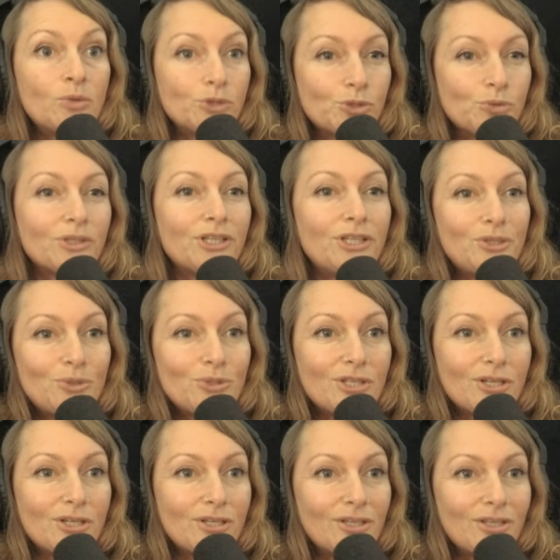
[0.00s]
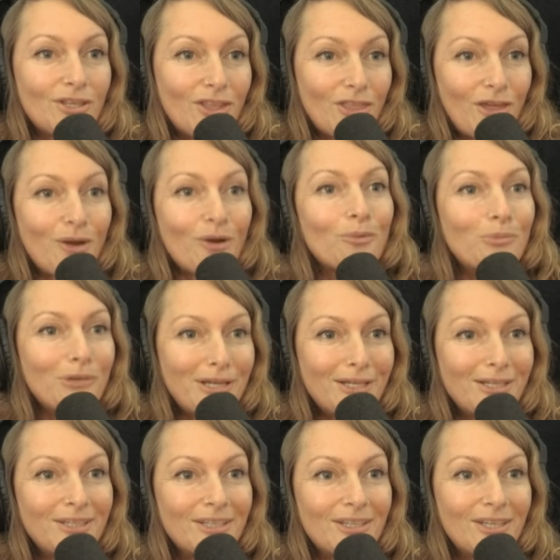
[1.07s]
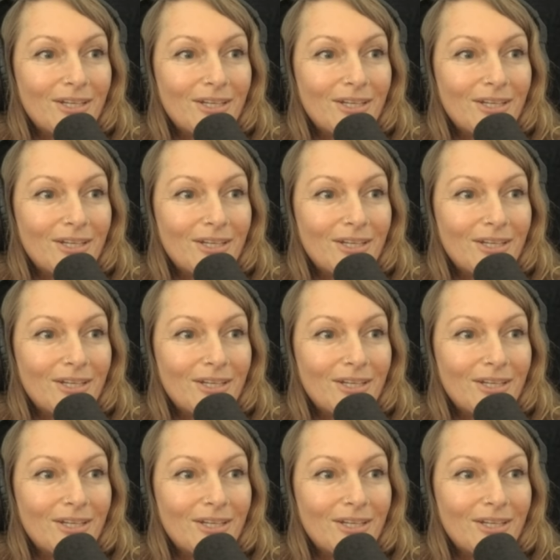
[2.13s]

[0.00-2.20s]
which really use the, the therapy,